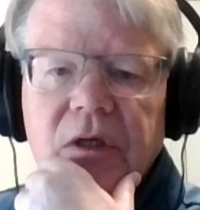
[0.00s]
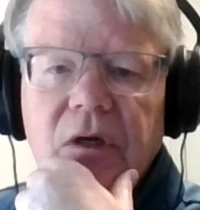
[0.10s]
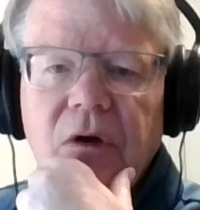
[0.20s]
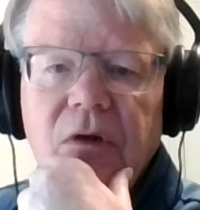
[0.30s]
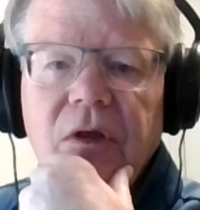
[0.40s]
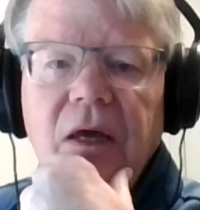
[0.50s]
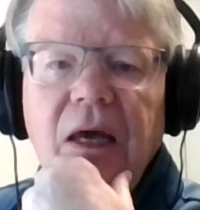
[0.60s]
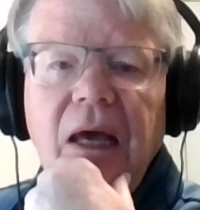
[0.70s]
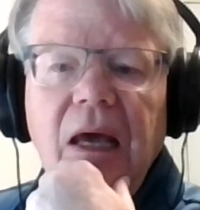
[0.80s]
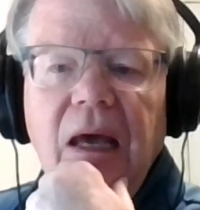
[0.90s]
on earth,
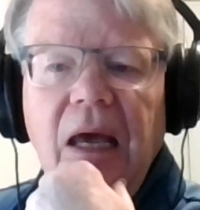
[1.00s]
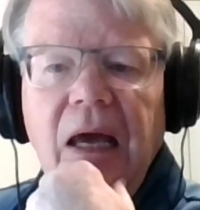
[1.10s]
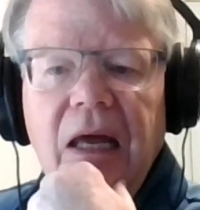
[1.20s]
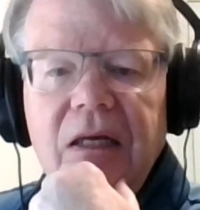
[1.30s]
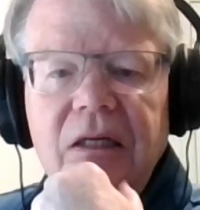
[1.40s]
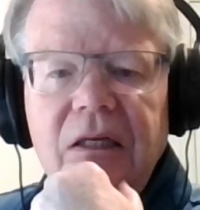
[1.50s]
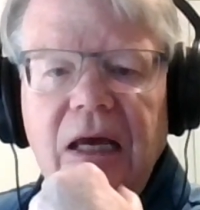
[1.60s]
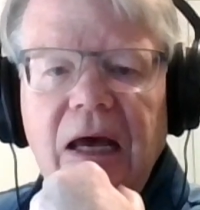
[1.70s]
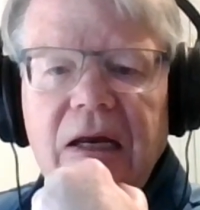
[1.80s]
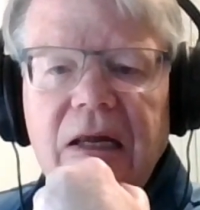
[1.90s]
and
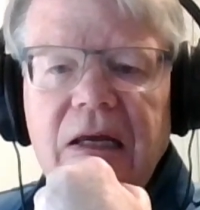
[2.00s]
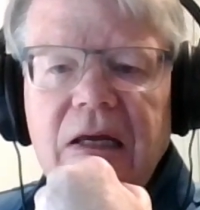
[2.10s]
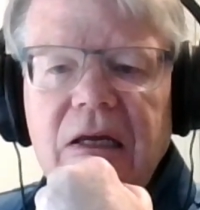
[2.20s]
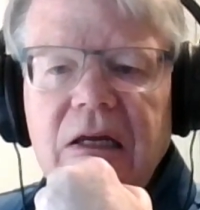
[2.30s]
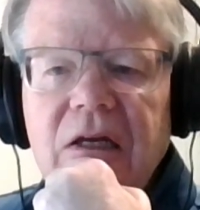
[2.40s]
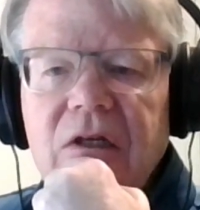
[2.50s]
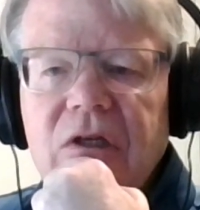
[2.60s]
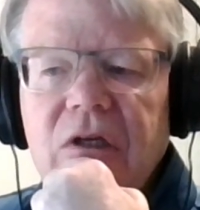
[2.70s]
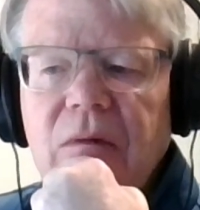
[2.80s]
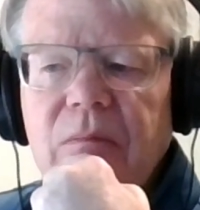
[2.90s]
yet it
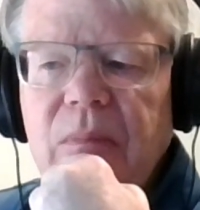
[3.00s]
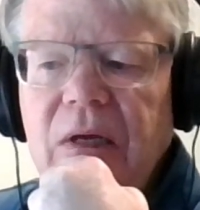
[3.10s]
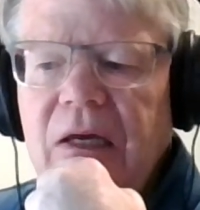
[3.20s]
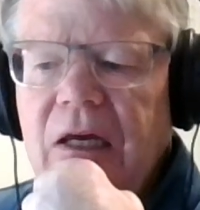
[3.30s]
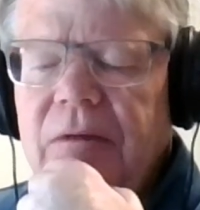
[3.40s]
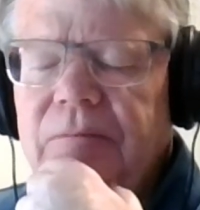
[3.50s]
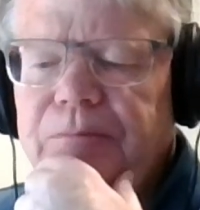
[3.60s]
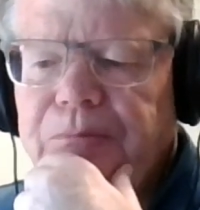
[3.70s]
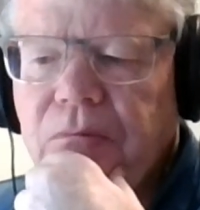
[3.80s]
is being